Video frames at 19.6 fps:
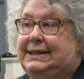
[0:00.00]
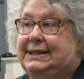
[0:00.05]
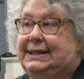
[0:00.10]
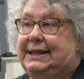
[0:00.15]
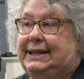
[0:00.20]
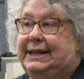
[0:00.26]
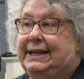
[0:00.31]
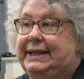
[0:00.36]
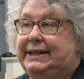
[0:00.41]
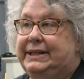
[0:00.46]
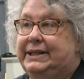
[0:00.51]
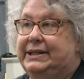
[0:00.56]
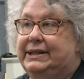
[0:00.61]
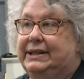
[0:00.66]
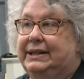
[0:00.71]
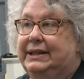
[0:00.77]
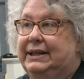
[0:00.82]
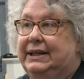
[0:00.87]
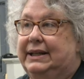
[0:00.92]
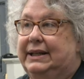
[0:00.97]

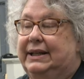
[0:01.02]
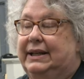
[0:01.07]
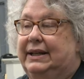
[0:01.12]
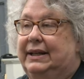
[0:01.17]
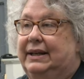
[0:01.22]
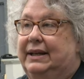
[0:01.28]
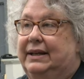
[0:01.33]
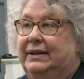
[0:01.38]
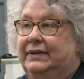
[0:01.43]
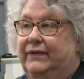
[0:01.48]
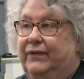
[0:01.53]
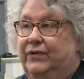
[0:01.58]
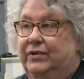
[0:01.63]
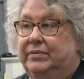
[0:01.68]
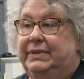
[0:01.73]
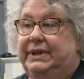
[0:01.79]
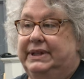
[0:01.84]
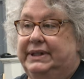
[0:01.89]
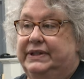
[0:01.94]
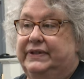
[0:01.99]
teaching eh, for
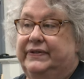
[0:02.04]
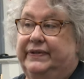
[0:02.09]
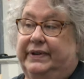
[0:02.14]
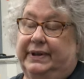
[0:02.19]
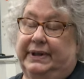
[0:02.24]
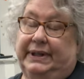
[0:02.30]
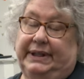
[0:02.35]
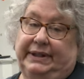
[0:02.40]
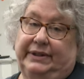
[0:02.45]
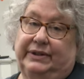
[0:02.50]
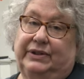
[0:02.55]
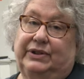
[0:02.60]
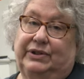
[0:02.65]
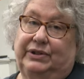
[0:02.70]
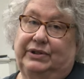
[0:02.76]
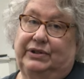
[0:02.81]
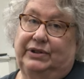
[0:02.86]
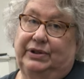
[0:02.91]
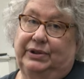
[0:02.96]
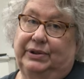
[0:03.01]
me is very
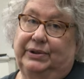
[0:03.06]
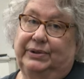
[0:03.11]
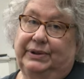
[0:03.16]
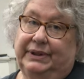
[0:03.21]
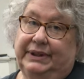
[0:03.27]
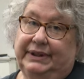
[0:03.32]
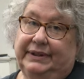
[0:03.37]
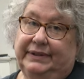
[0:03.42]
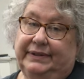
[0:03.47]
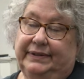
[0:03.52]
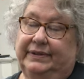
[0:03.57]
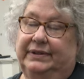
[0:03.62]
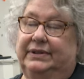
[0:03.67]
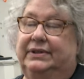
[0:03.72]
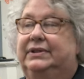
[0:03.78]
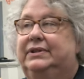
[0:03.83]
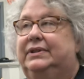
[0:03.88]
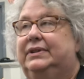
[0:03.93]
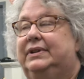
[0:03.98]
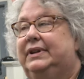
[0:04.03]
intuitive,
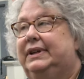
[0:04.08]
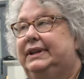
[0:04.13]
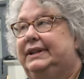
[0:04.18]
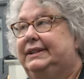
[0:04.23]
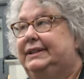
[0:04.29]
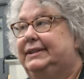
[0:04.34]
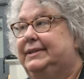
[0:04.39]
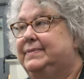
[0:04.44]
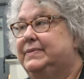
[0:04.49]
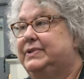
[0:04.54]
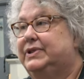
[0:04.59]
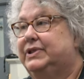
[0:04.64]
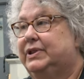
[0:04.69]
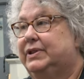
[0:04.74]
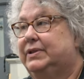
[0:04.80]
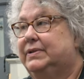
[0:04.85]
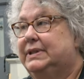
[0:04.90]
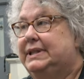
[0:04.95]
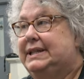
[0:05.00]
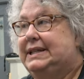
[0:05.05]
um,
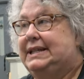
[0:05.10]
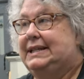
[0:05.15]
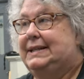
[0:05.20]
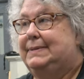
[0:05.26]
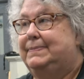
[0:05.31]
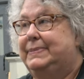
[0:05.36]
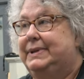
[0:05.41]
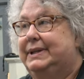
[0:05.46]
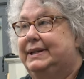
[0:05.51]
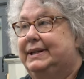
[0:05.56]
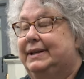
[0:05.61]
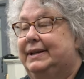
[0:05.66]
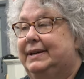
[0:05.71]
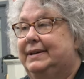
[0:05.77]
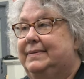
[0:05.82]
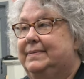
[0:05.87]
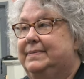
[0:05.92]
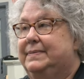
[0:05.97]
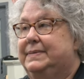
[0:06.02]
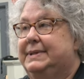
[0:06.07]
so it
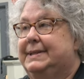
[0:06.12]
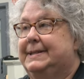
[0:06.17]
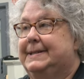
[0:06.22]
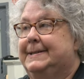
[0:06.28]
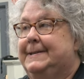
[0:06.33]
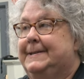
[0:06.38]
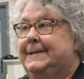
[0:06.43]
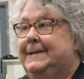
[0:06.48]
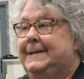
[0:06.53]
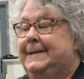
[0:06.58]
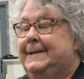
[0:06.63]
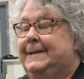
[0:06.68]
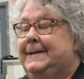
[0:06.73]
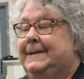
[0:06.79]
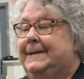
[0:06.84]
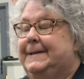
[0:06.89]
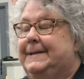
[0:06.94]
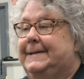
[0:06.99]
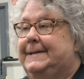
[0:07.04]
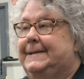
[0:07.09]
becomes
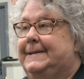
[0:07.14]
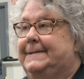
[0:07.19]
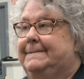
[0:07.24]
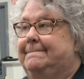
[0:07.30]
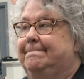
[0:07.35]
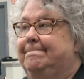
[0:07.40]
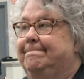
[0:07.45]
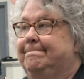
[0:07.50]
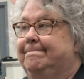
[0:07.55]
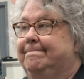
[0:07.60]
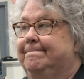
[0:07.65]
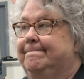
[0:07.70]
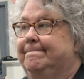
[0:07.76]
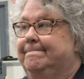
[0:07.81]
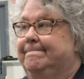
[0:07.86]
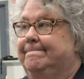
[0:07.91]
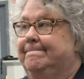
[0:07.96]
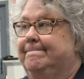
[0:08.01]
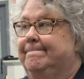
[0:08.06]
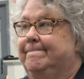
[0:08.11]
um,
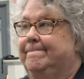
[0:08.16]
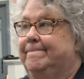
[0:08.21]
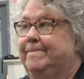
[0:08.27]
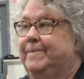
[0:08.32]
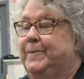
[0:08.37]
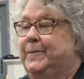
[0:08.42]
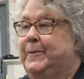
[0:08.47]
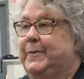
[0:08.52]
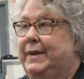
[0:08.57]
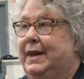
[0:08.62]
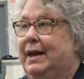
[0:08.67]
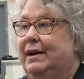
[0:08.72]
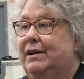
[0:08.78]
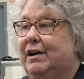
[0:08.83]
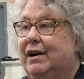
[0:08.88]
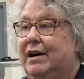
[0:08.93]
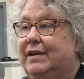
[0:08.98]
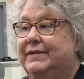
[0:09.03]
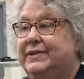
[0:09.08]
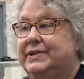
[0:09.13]

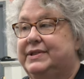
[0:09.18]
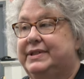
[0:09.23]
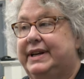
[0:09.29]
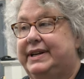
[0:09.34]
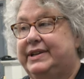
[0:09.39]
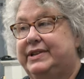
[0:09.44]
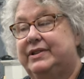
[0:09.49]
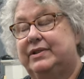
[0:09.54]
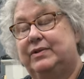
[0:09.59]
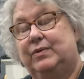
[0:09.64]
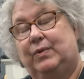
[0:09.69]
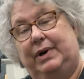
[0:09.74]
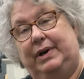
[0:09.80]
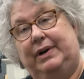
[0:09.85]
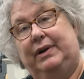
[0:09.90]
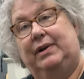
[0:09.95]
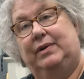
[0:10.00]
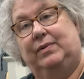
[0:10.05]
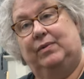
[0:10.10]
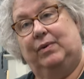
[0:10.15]
conversation one
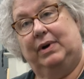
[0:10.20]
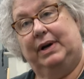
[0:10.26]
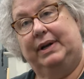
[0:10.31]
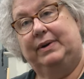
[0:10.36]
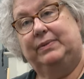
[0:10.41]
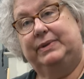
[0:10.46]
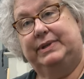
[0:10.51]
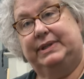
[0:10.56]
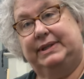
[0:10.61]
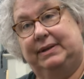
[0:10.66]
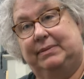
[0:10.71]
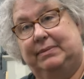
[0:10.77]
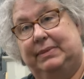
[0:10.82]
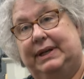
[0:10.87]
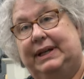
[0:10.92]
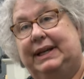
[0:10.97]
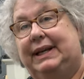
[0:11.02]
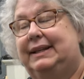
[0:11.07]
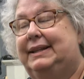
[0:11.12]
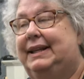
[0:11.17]
on one with
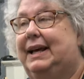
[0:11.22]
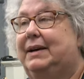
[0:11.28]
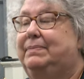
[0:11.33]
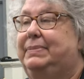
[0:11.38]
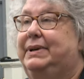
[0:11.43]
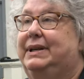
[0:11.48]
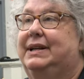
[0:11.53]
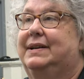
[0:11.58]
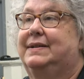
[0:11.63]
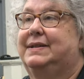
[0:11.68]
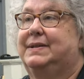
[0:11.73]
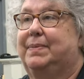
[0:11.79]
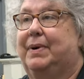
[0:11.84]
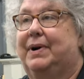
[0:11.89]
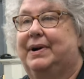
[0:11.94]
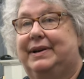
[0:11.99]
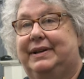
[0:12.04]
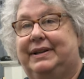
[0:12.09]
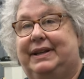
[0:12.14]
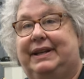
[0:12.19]
somebody, and that becomes
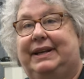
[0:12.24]
part of